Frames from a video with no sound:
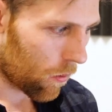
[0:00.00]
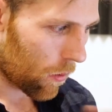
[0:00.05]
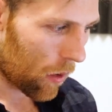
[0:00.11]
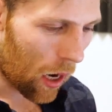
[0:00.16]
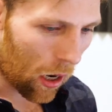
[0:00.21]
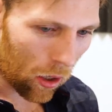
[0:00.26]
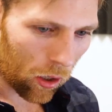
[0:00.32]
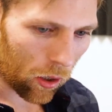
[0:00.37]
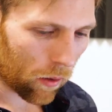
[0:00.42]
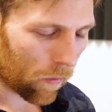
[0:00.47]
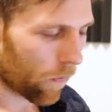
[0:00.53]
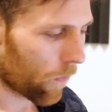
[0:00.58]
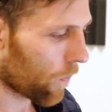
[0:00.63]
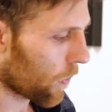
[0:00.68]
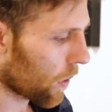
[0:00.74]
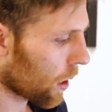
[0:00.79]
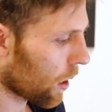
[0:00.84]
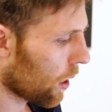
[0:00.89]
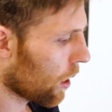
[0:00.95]
not good.
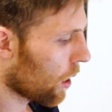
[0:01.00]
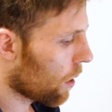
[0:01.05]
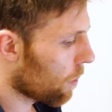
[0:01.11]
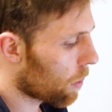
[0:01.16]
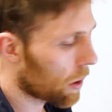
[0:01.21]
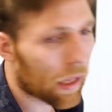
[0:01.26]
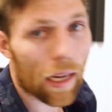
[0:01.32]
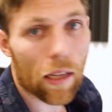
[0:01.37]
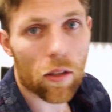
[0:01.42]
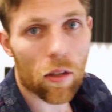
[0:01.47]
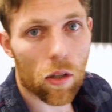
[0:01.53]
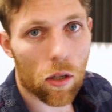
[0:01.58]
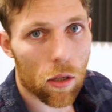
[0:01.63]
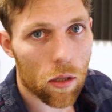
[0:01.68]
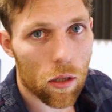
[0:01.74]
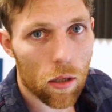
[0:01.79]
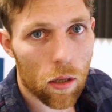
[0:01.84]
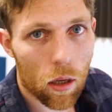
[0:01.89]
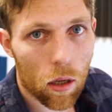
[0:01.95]
But that's
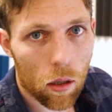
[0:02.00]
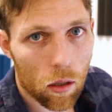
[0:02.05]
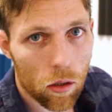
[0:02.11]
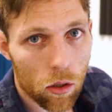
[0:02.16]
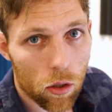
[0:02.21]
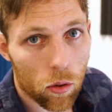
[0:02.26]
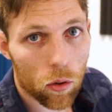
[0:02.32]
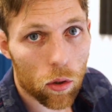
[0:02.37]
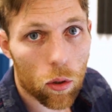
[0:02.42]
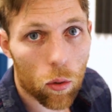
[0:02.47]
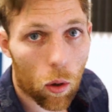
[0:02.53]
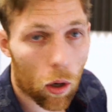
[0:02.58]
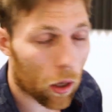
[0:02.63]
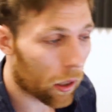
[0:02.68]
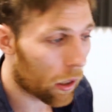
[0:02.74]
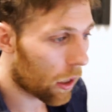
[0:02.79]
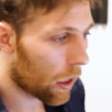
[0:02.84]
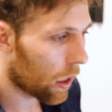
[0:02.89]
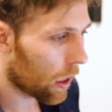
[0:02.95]
just due to
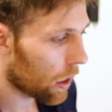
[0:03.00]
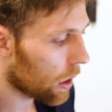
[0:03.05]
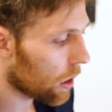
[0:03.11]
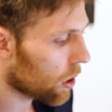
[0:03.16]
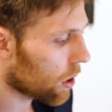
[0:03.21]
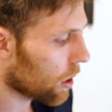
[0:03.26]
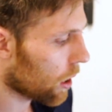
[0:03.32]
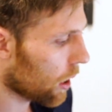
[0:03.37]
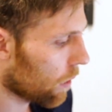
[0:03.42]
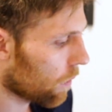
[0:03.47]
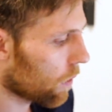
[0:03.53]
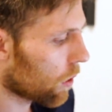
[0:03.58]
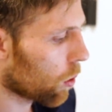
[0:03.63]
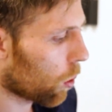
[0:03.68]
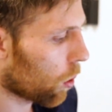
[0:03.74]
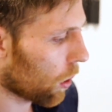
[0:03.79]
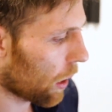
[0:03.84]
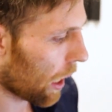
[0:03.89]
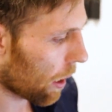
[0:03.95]
our each
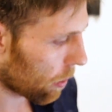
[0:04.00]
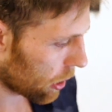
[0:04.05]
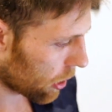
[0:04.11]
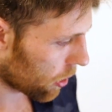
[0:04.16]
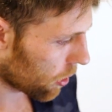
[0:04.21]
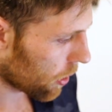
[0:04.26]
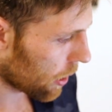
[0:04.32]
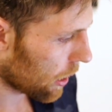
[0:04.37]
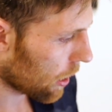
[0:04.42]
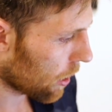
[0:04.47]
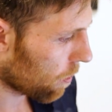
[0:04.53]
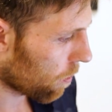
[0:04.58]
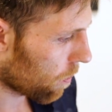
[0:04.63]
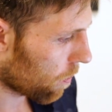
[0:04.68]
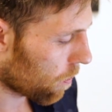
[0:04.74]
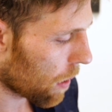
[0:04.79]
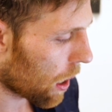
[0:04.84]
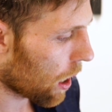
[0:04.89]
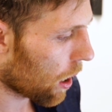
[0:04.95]
individual chemistry
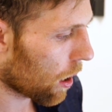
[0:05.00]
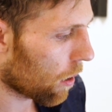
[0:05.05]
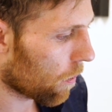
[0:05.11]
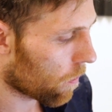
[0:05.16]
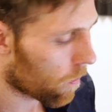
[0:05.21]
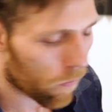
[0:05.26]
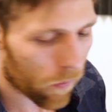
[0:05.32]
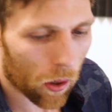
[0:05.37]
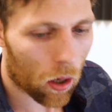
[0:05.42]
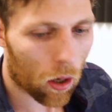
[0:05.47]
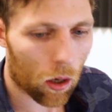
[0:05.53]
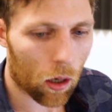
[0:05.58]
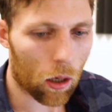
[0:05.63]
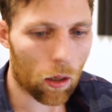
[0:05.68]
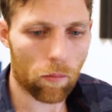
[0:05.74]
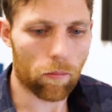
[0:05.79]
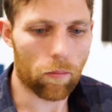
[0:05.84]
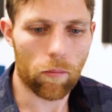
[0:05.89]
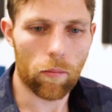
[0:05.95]
and uh,
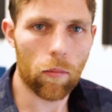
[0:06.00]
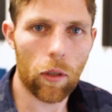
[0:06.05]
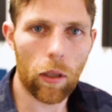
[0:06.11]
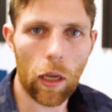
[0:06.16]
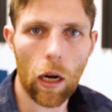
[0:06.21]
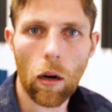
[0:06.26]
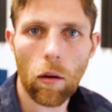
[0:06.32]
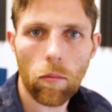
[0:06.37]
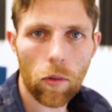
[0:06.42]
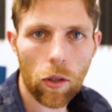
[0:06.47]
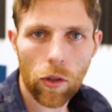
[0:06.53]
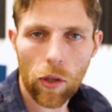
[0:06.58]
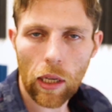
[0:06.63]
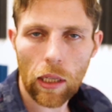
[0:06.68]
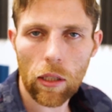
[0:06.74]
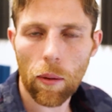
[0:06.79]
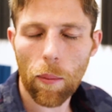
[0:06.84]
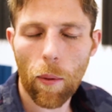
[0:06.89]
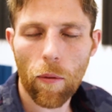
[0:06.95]
our, you know, just
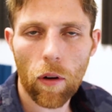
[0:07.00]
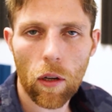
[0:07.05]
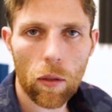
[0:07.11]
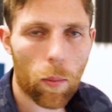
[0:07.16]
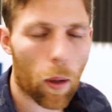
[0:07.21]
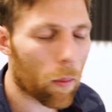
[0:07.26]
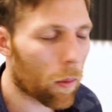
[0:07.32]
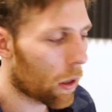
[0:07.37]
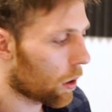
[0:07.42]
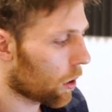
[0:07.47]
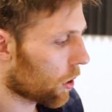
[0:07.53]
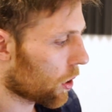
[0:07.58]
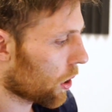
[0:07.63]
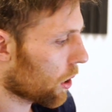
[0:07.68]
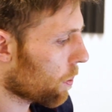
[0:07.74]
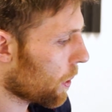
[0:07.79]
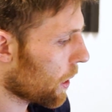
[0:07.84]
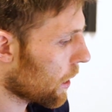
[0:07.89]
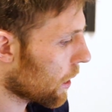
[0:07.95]
like some of us might be allergic
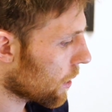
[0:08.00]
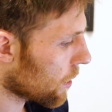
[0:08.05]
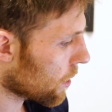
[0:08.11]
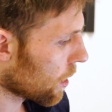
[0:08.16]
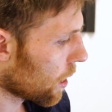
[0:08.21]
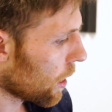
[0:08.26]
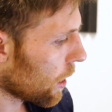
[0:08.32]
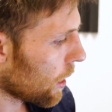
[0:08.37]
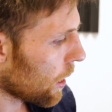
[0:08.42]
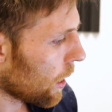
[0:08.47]
to peanuts.